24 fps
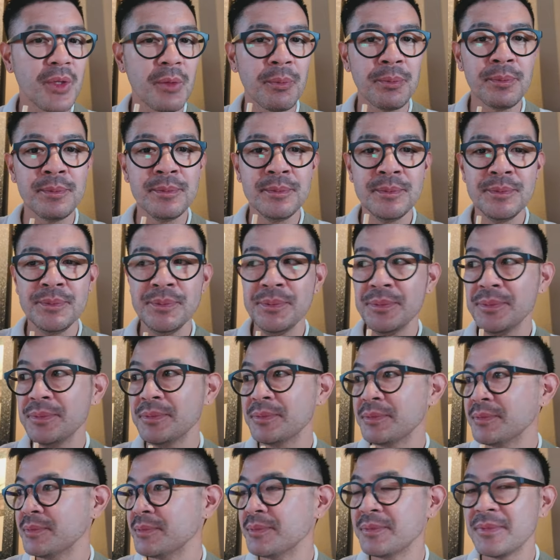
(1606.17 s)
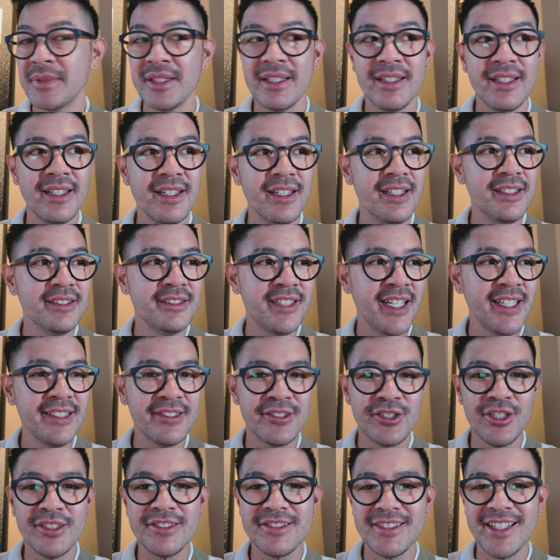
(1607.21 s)
Mm. Tastes
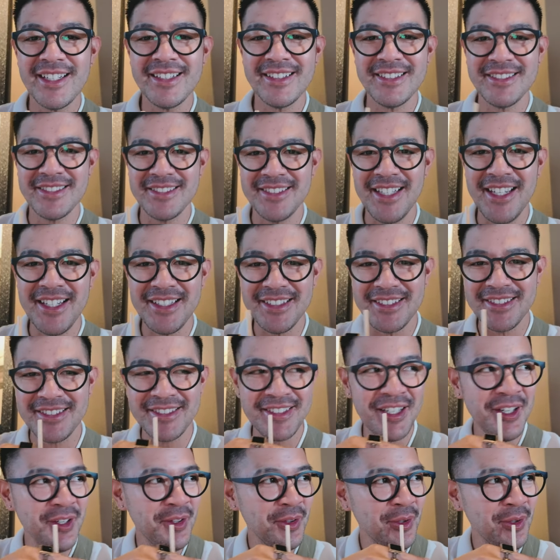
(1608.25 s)
just like the States.